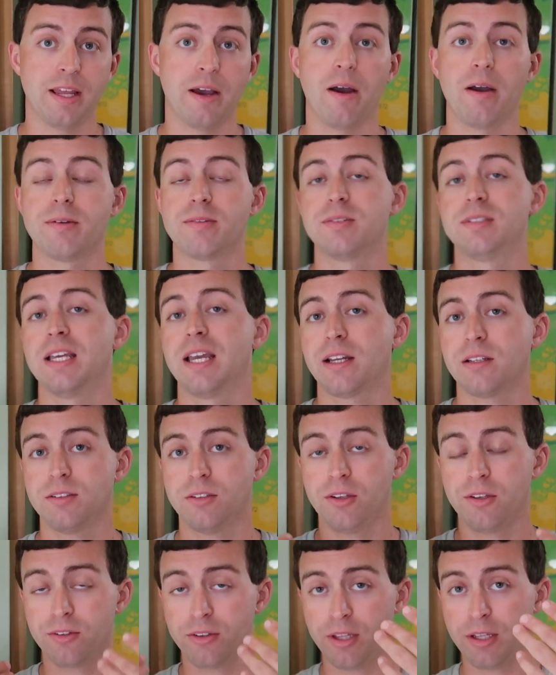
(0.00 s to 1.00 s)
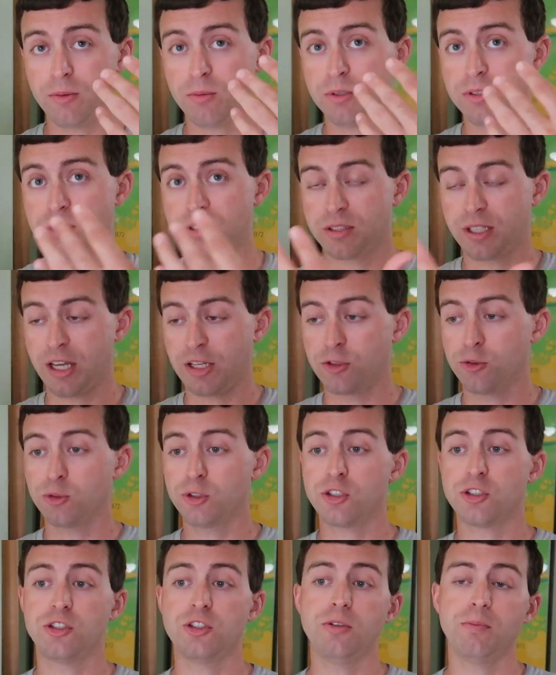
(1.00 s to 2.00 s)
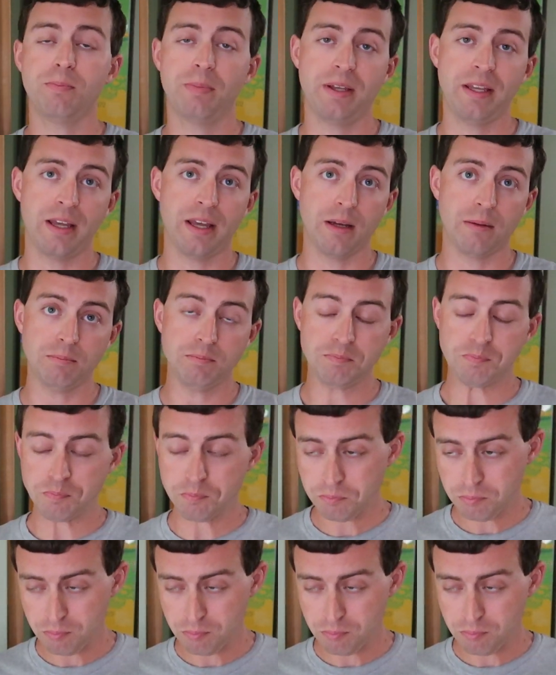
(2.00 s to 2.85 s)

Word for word: Now, I technically was scheduled to shoot PM,